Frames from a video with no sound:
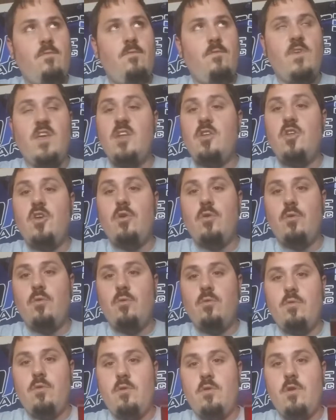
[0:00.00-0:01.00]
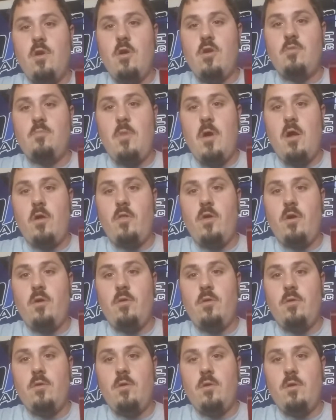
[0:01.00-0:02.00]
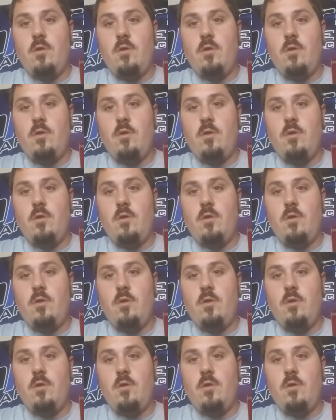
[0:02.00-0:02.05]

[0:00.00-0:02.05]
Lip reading: V2 series parallel,